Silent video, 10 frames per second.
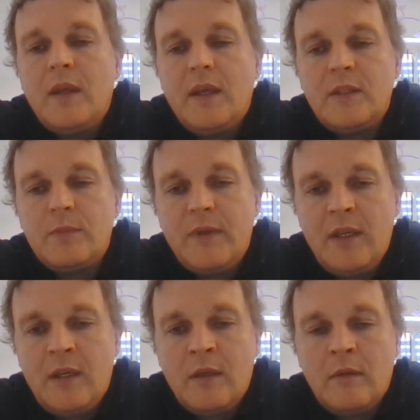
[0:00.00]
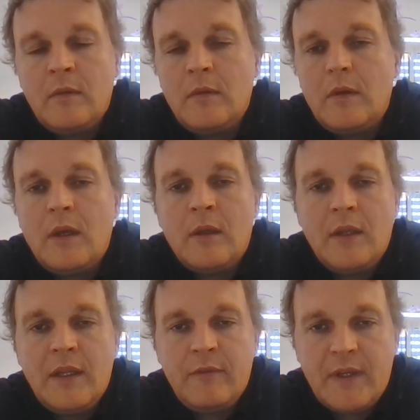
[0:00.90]
is being
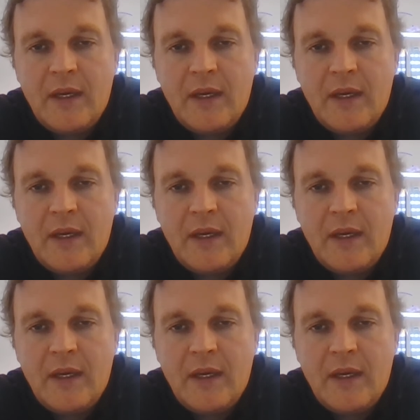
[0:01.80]
lived